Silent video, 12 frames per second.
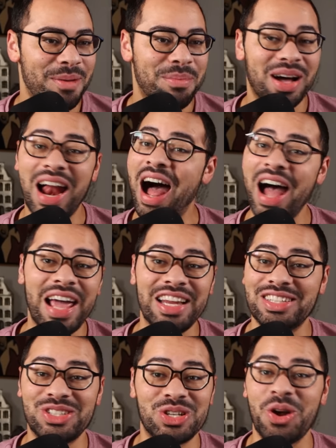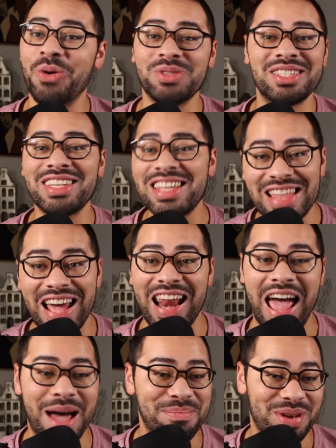But I don't see that
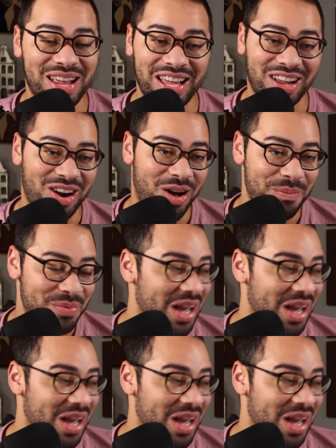happening at all.